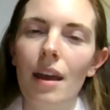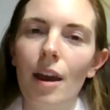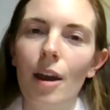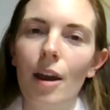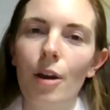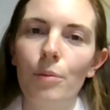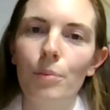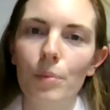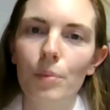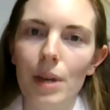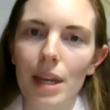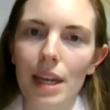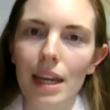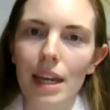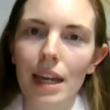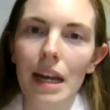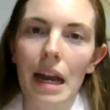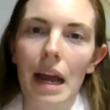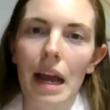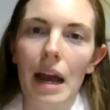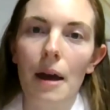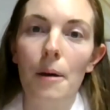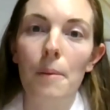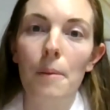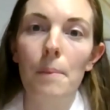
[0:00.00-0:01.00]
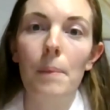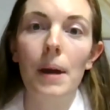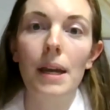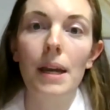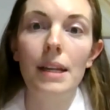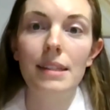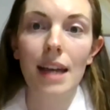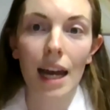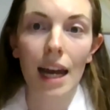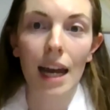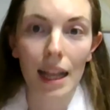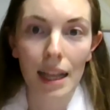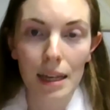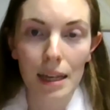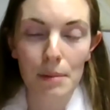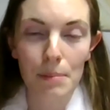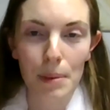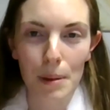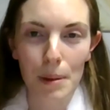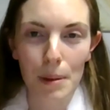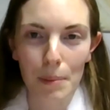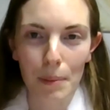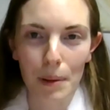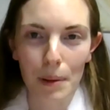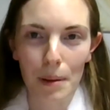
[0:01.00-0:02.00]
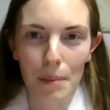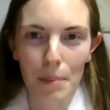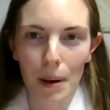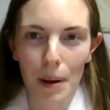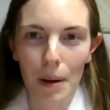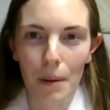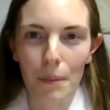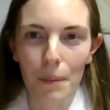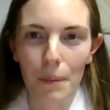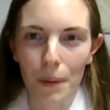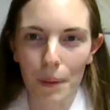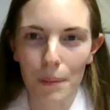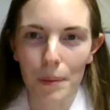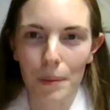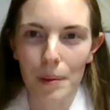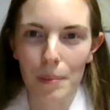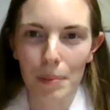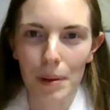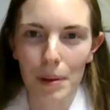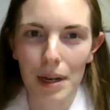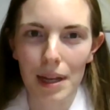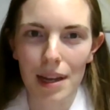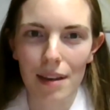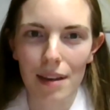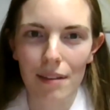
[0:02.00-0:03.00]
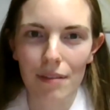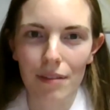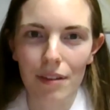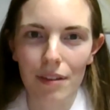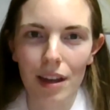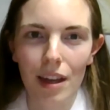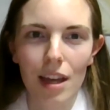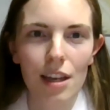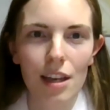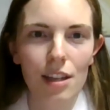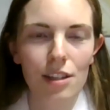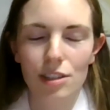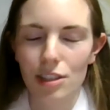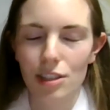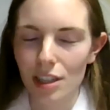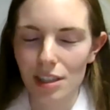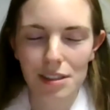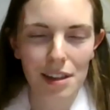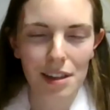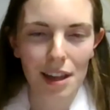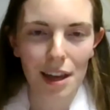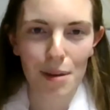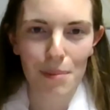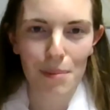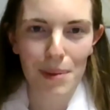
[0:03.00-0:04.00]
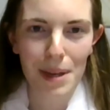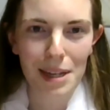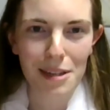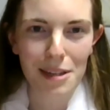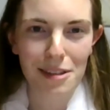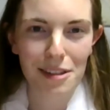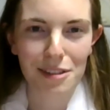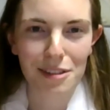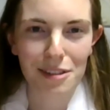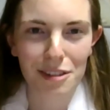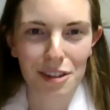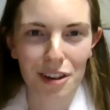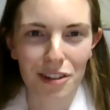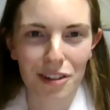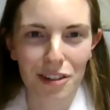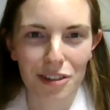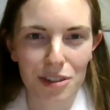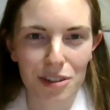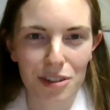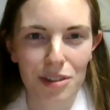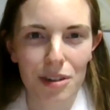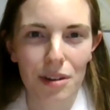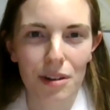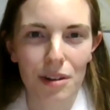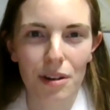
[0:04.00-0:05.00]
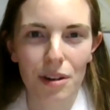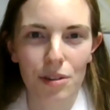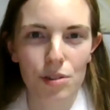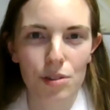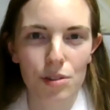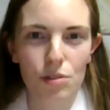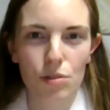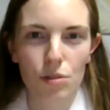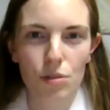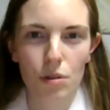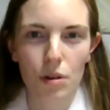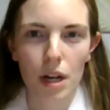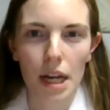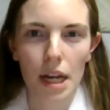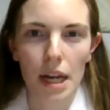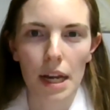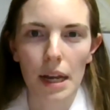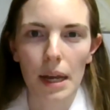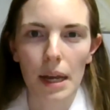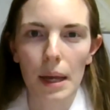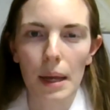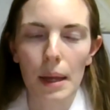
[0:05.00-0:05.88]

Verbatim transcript: And we can help by telling people about what we believe, just like Peter's going to do in our story.